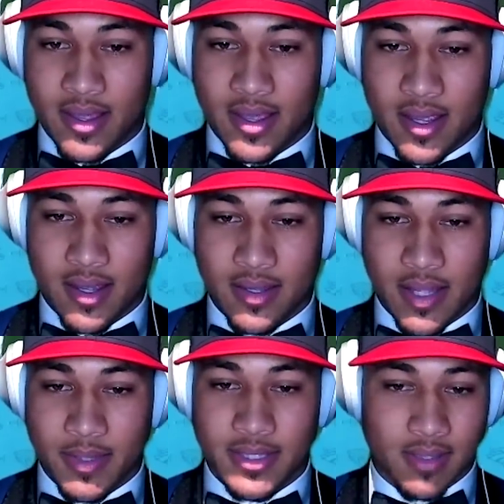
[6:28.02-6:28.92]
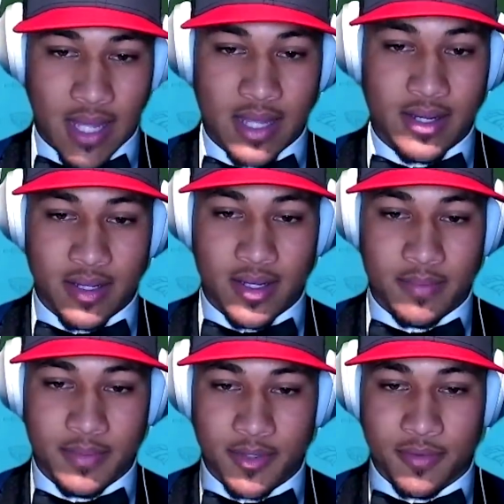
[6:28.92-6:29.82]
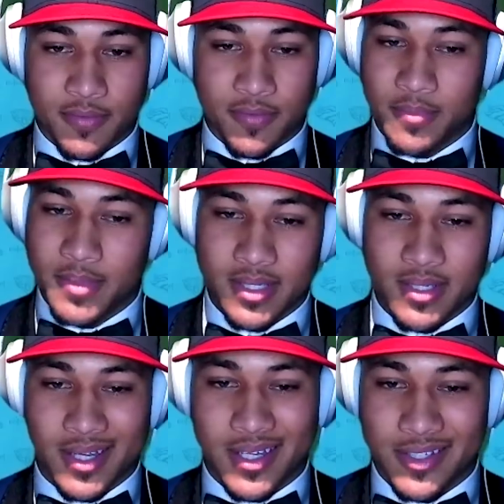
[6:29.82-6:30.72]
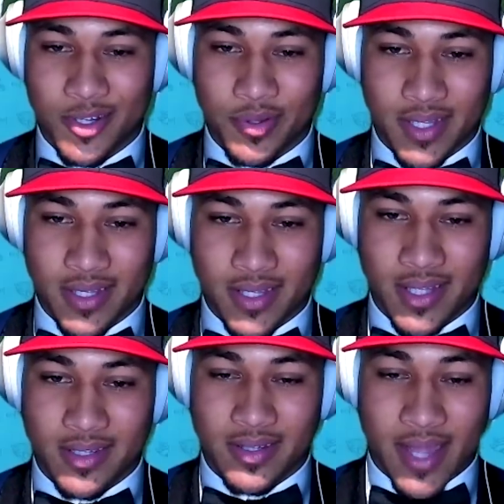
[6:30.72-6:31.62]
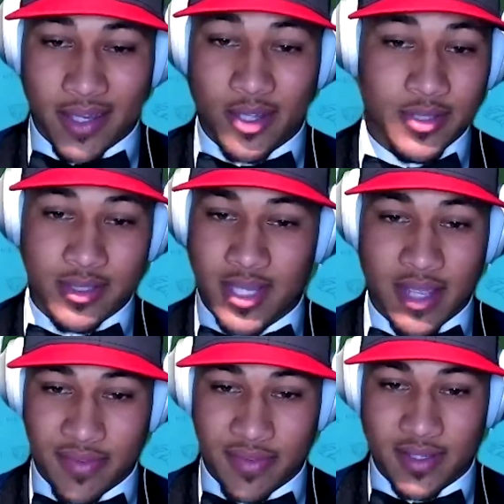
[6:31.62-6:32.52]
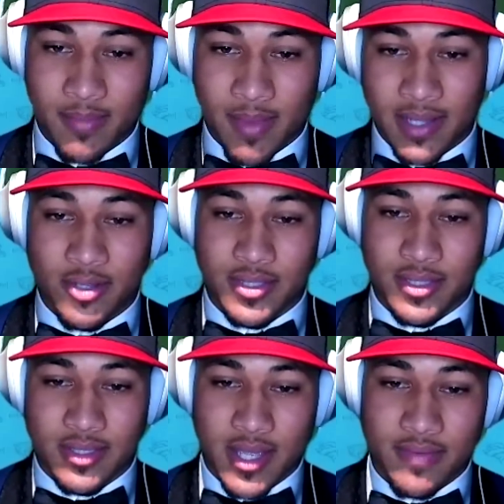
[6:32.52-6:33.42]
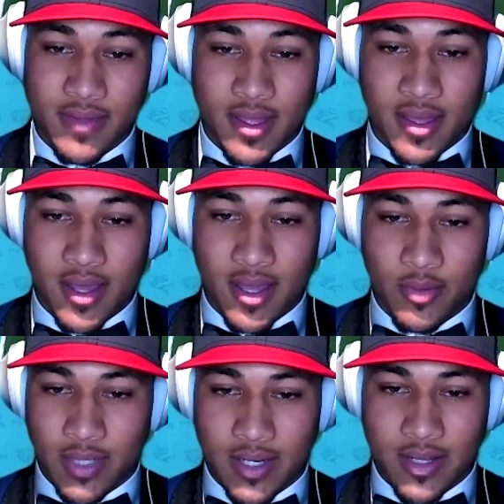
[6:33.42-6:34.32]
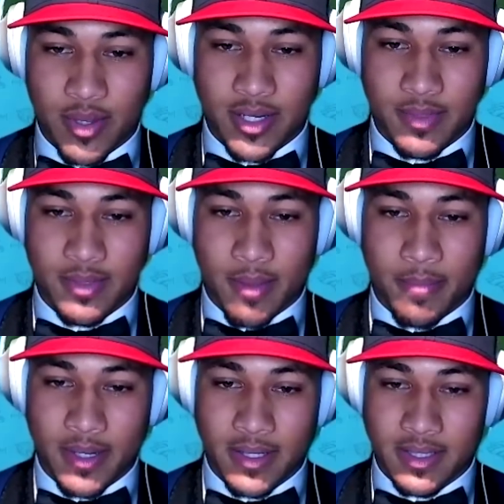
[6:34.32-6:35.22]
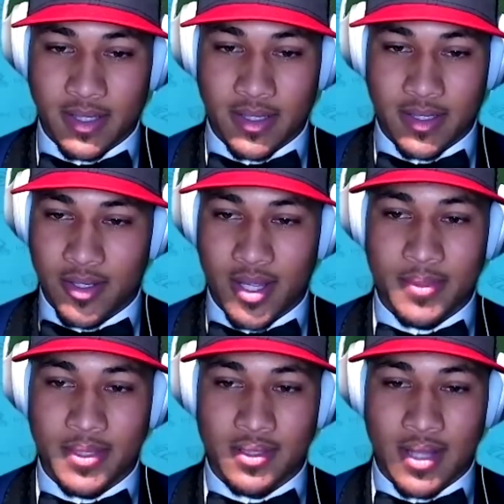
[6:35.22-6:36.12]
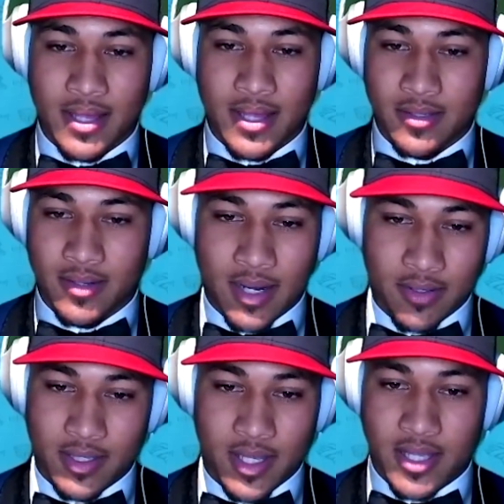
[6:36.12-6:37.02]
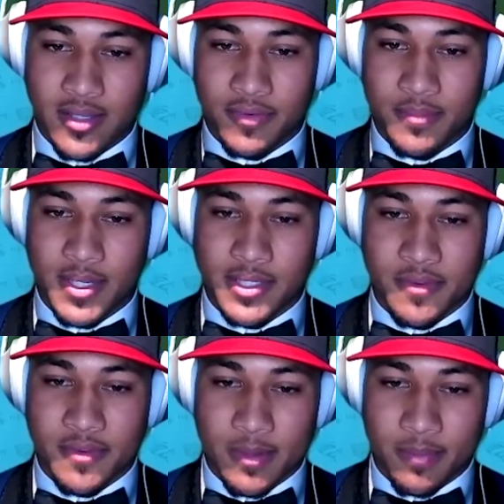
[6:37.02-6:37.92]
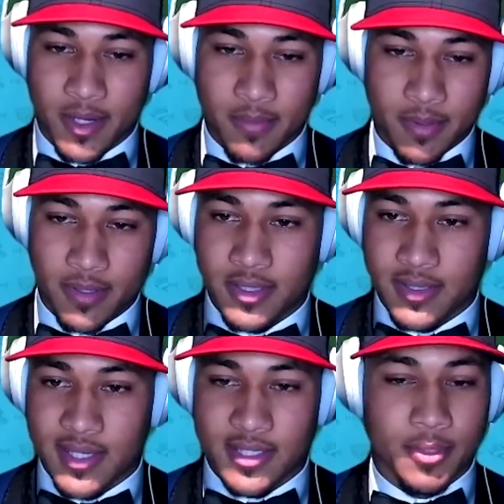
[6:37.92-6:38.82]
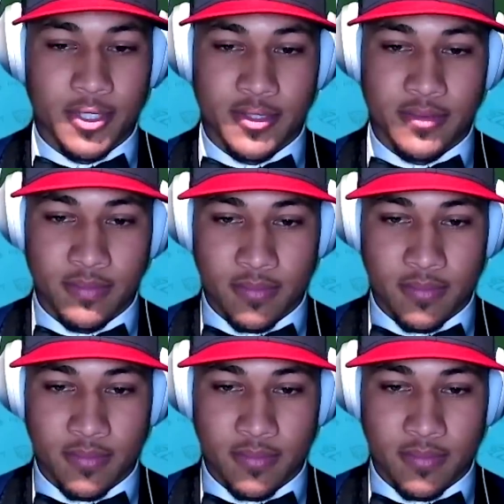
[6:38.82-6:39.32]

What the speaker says: that meant a lot. So for me, knowing that coaching staff and my coaching staff went out of their way to meet my parents, you know, that means a lot, you know, not only for me as a football player, but just as a person.